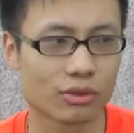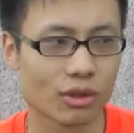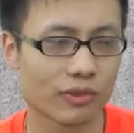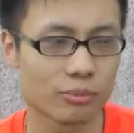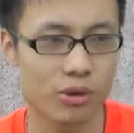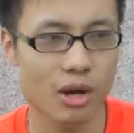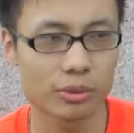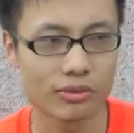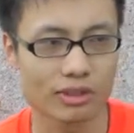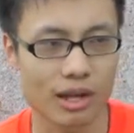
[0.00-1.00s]
solving
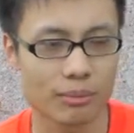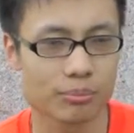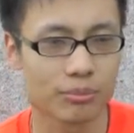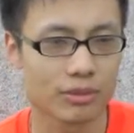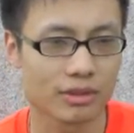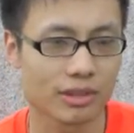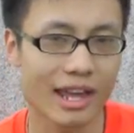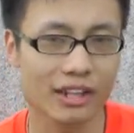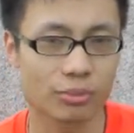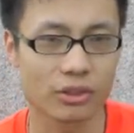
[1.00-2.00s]
problems on the
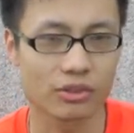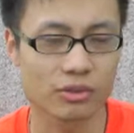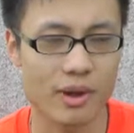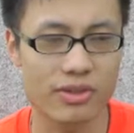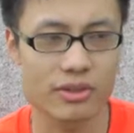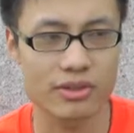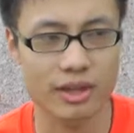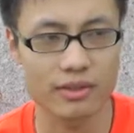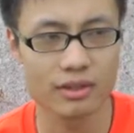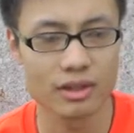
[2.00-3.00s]
textbooks rather
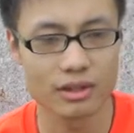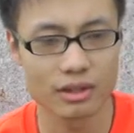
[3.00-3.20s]
than